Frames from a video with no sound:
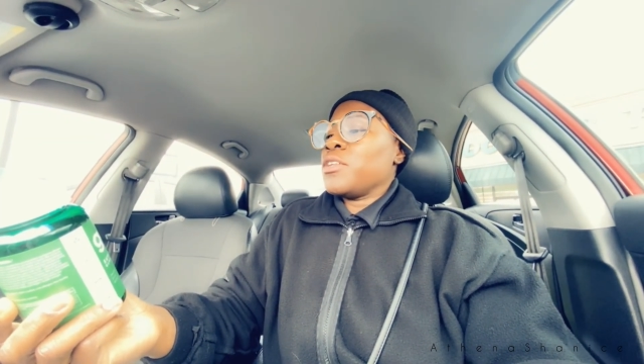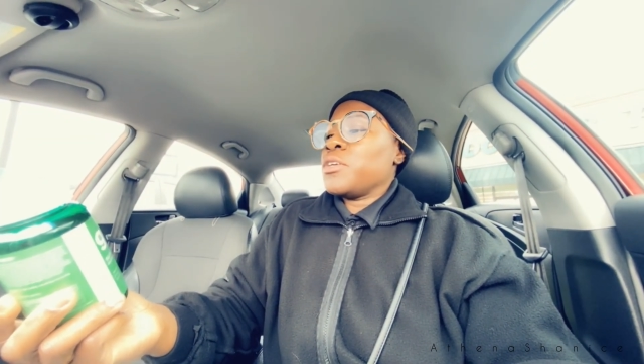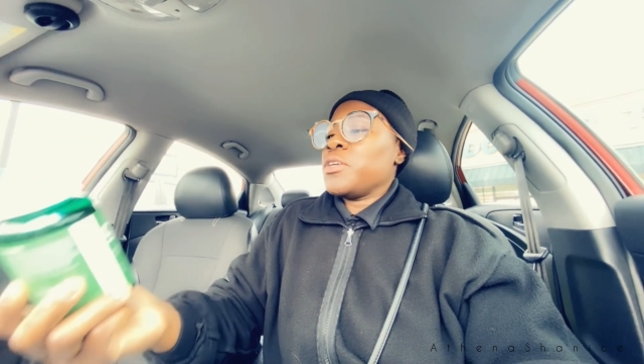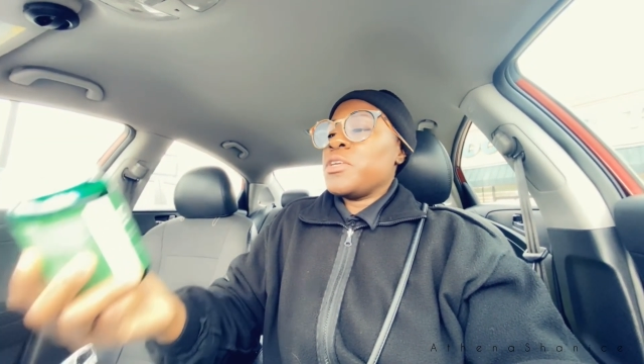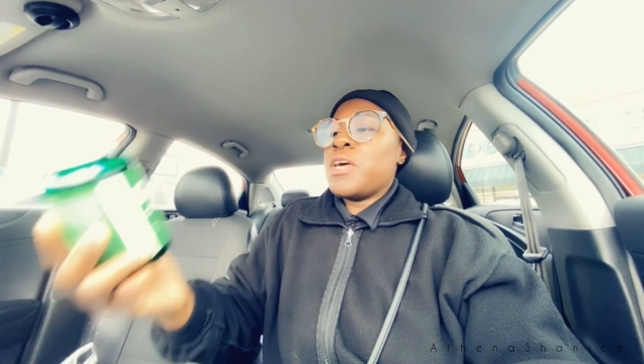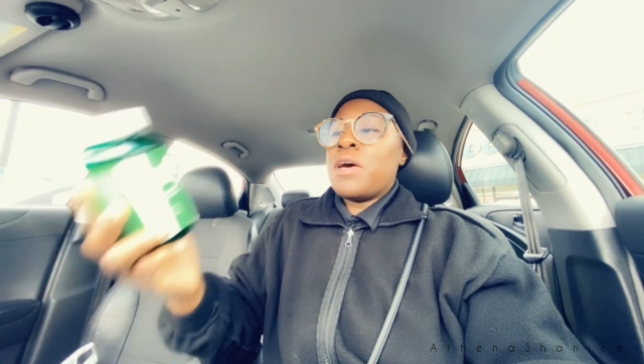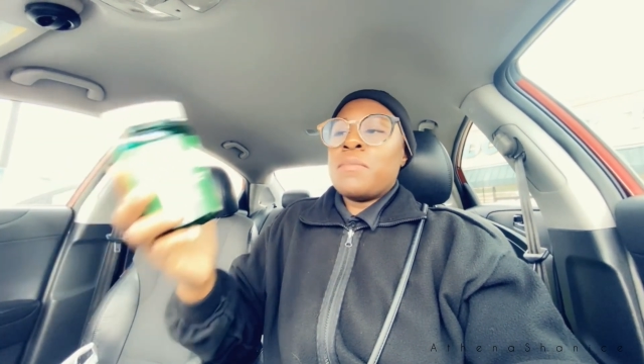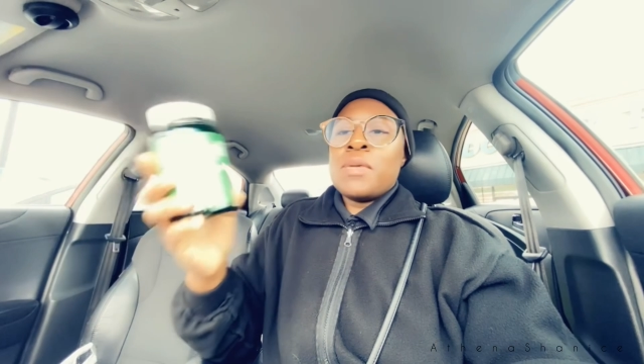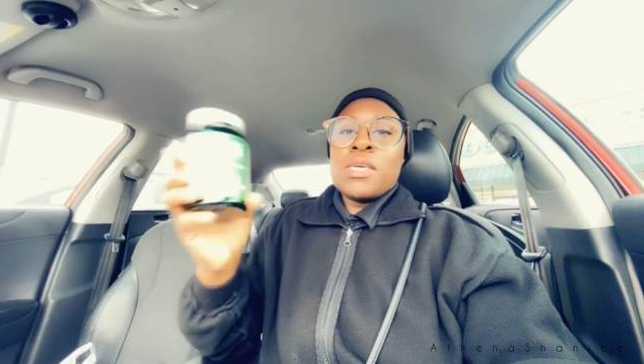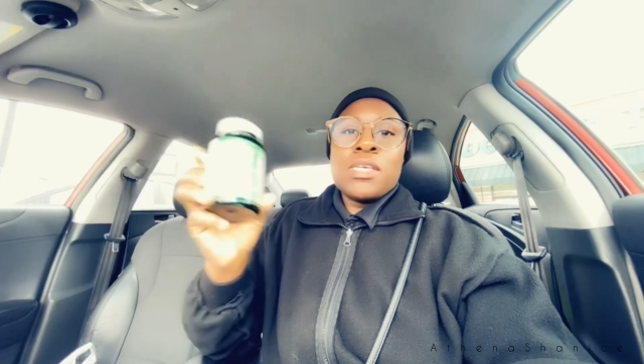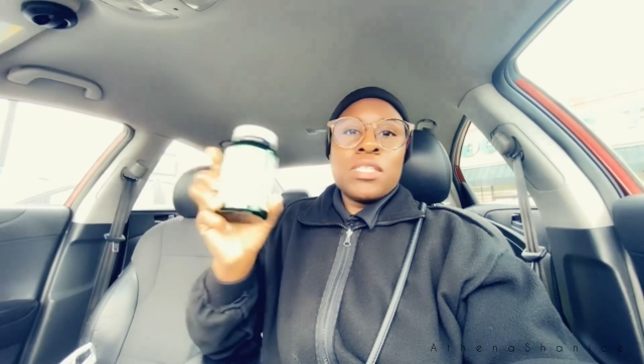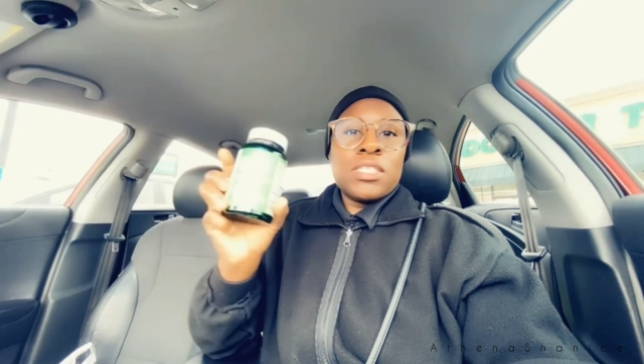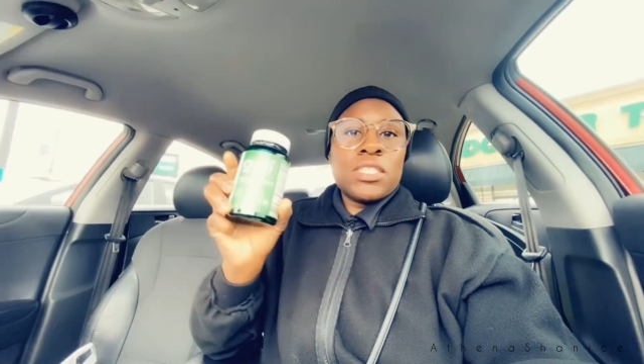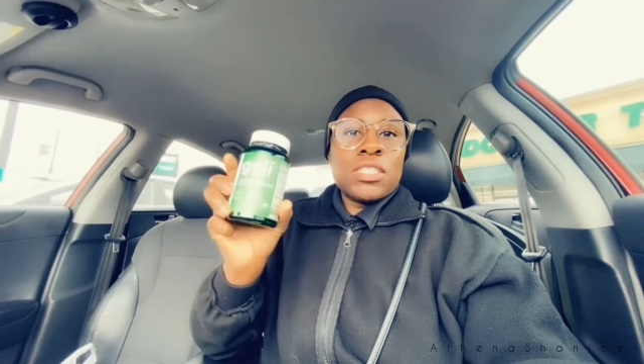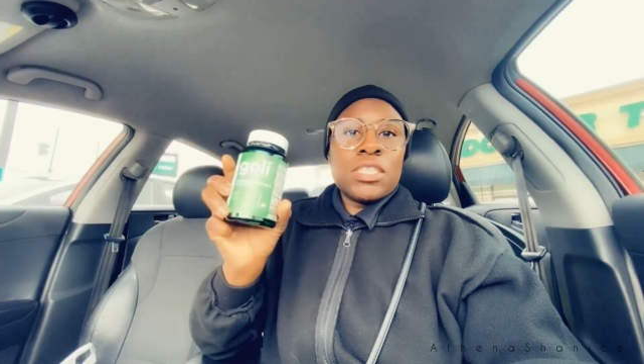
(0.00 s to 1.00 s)

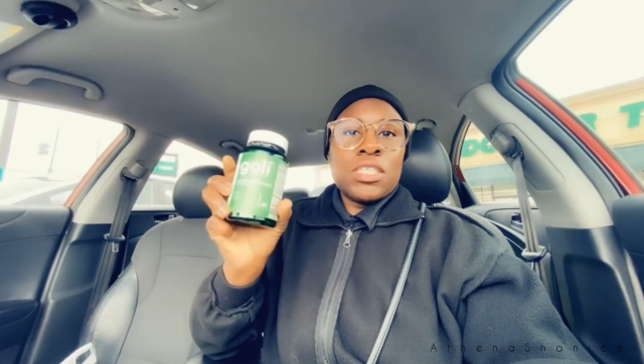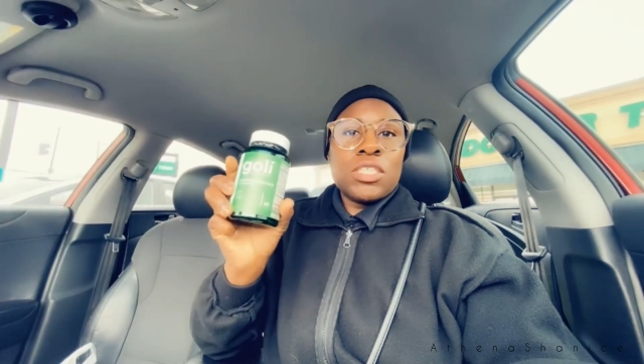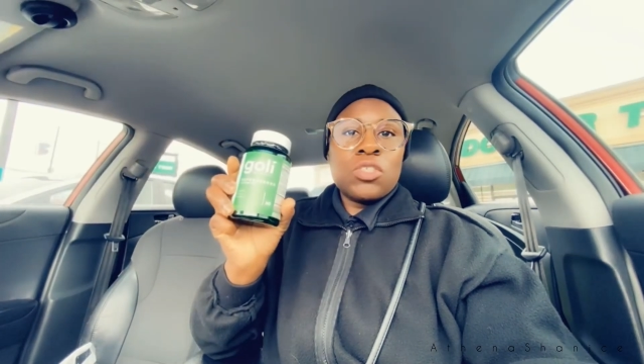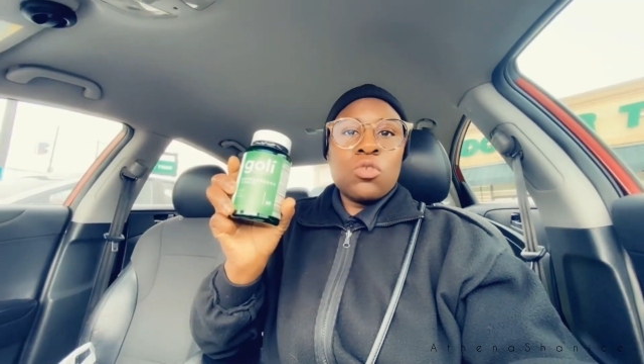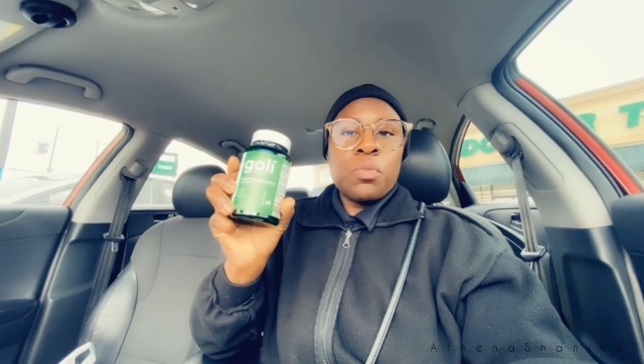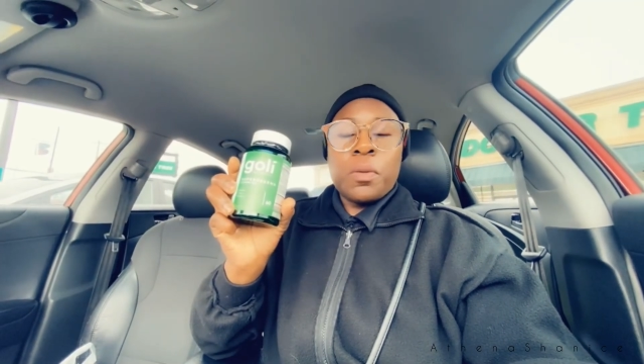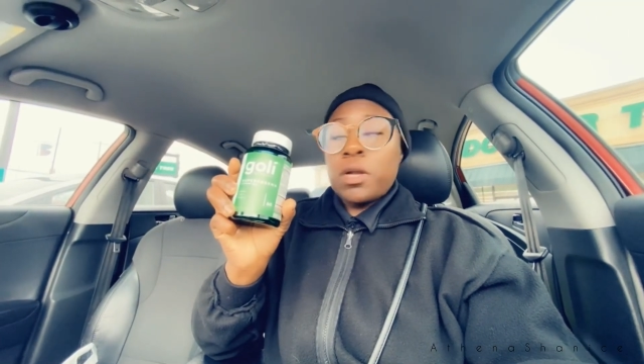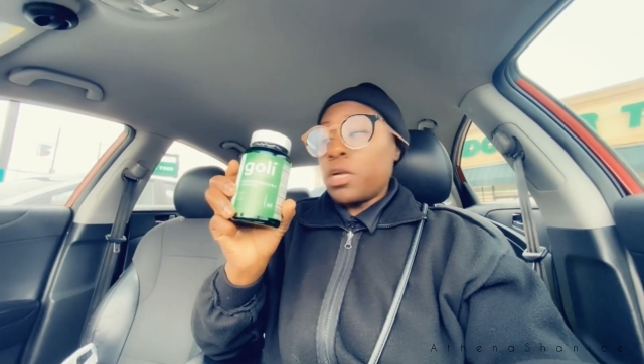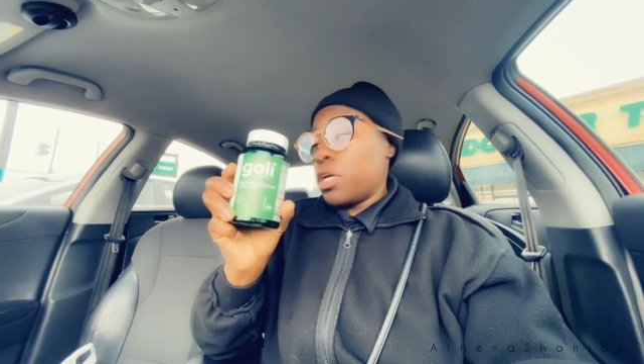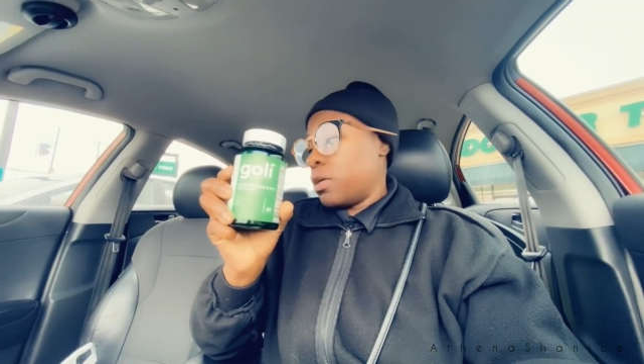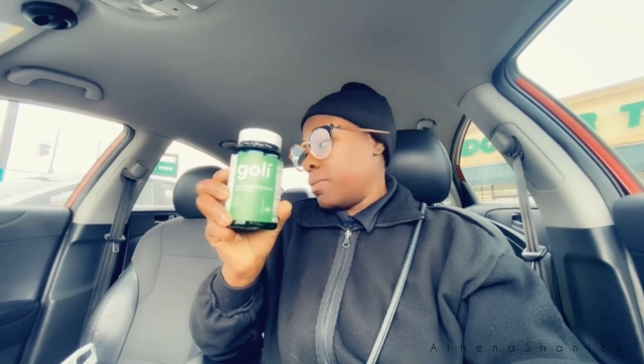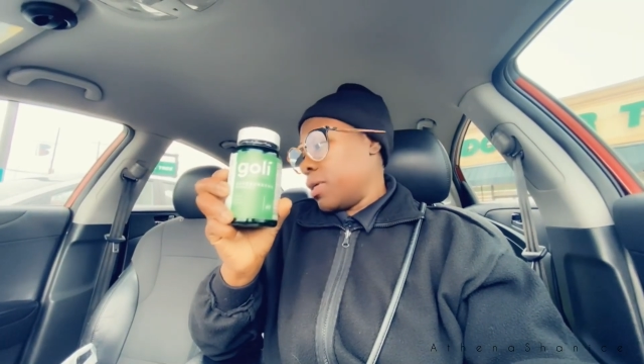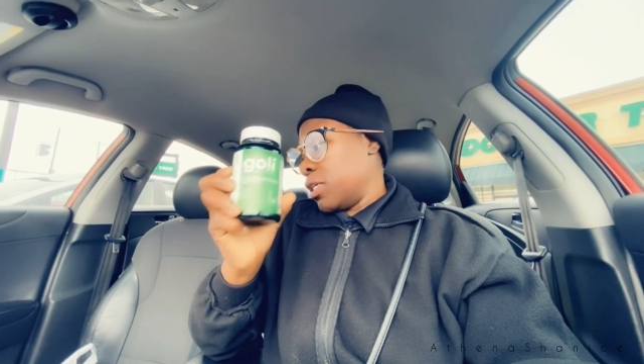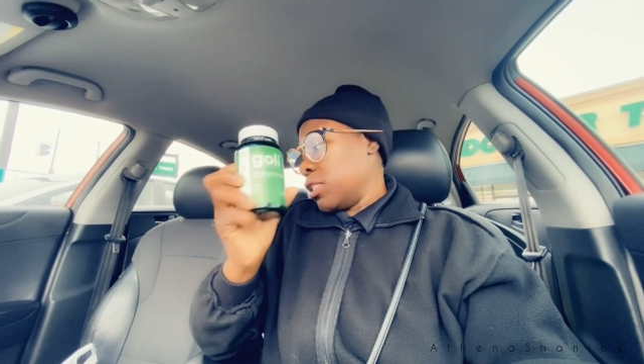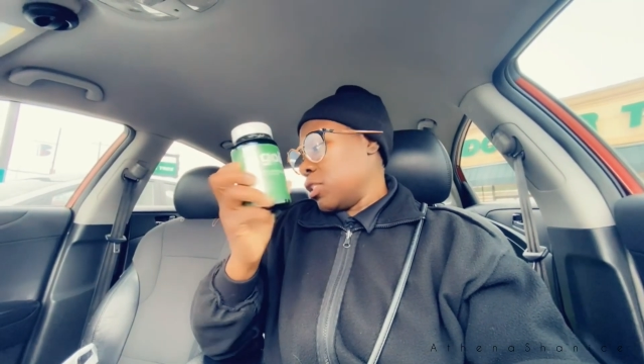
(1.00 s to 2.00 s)
gummies, super gummies.